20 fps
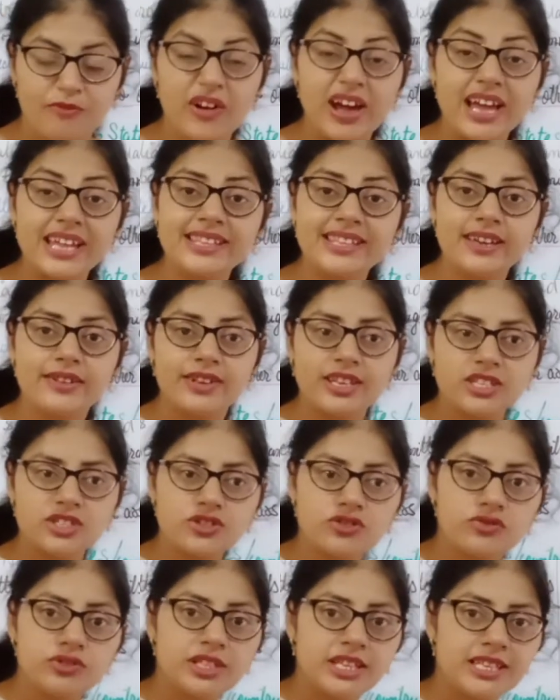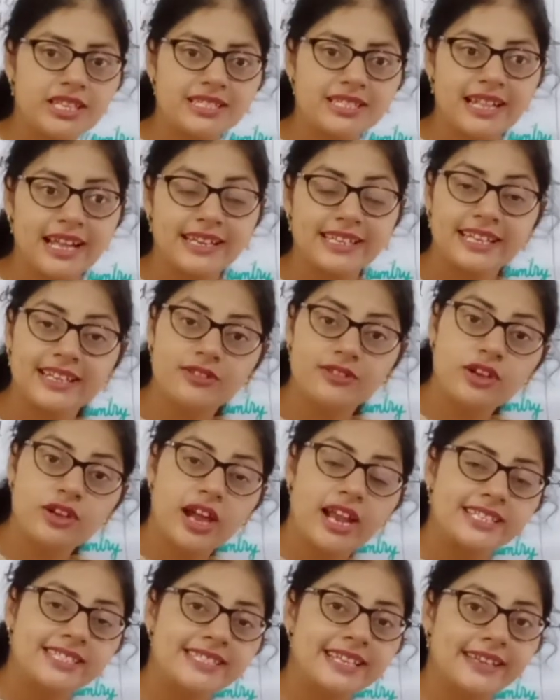Why they reached to these land and
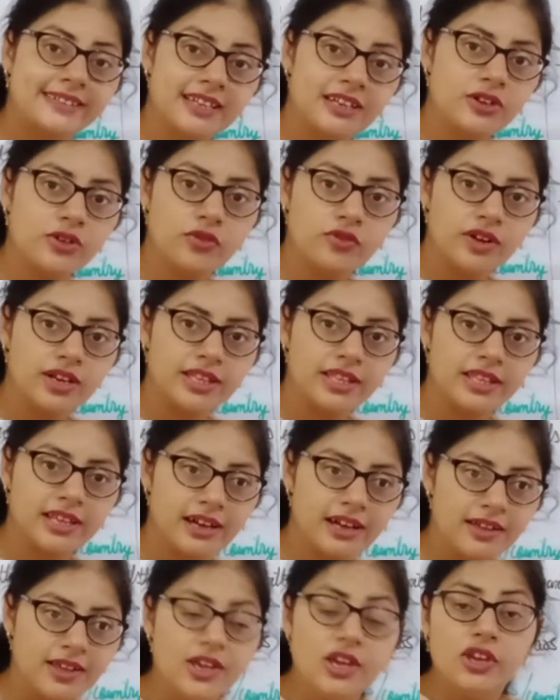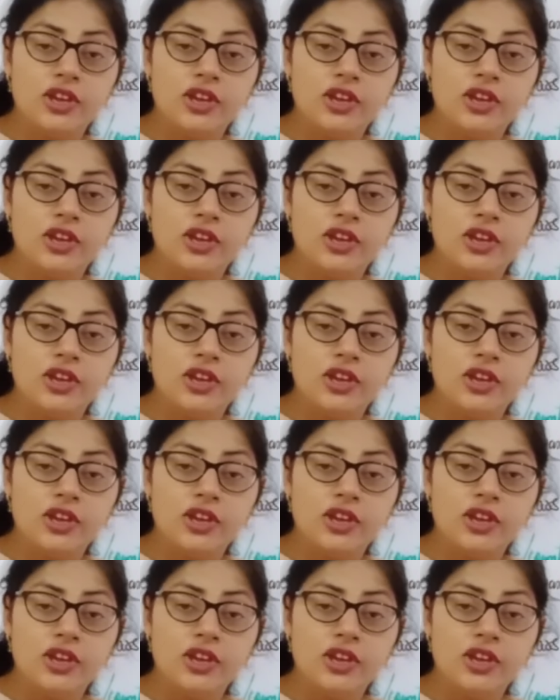got settled over there?